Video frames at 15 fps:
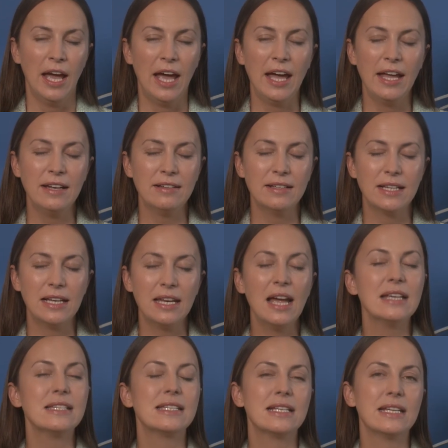And
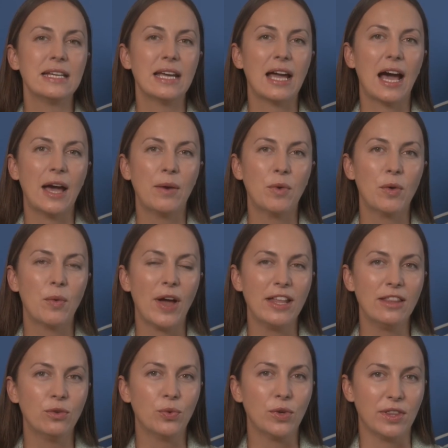lastly, I will
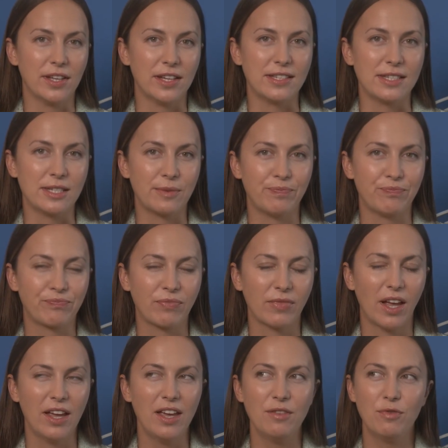end with this.
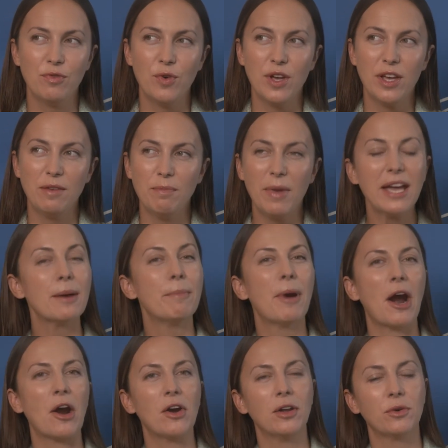If we make a
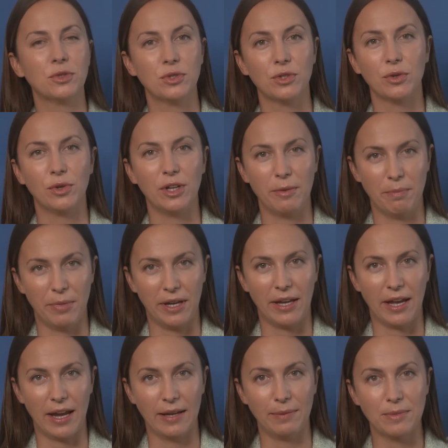parallel to the Olympic
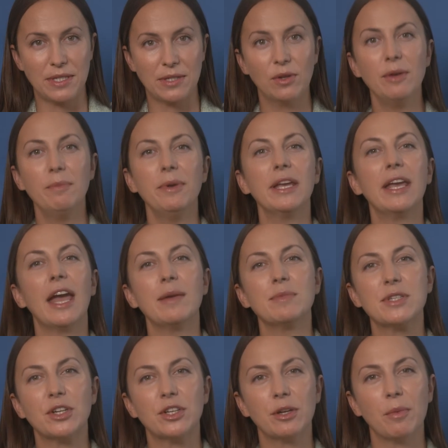Games, Olympic
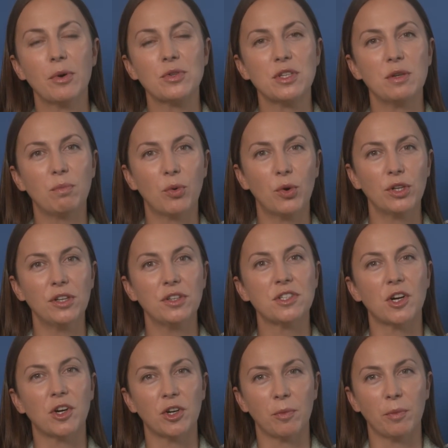Games are the most important
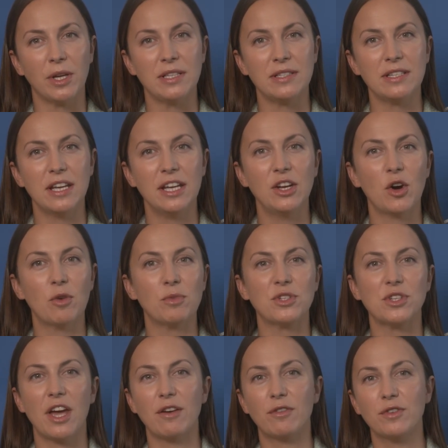tournament in
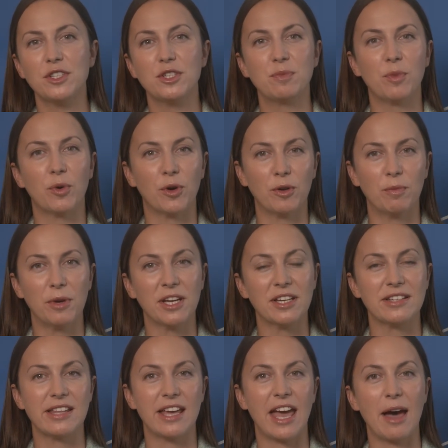almost every sport
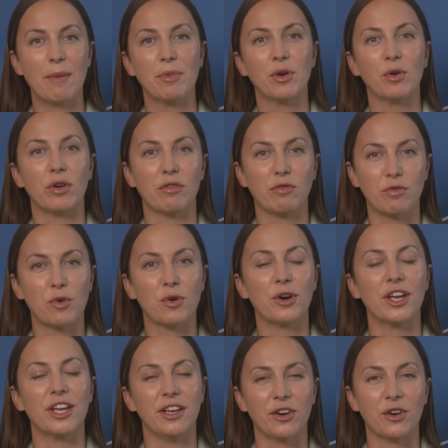because they happen on a
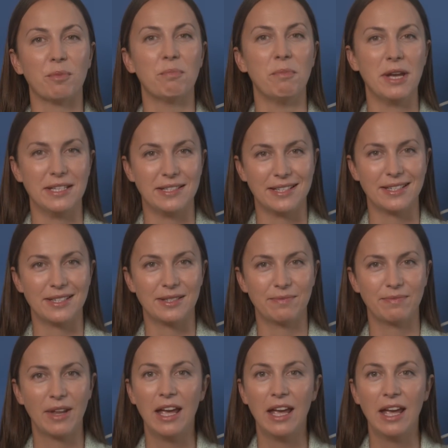four-year basis.